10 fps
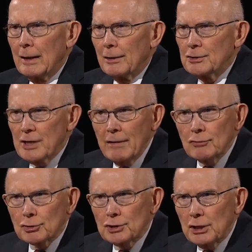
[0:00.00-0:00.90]
The
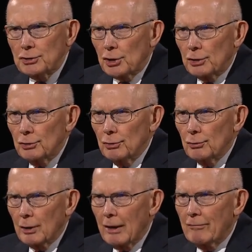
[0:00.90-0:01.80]
Savior's teaching
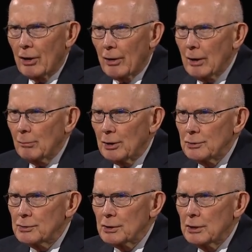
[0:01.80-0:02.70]
to love our
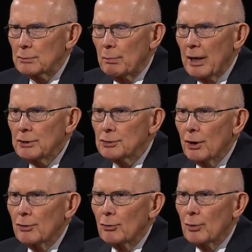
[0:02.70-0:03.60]
enemies is based on the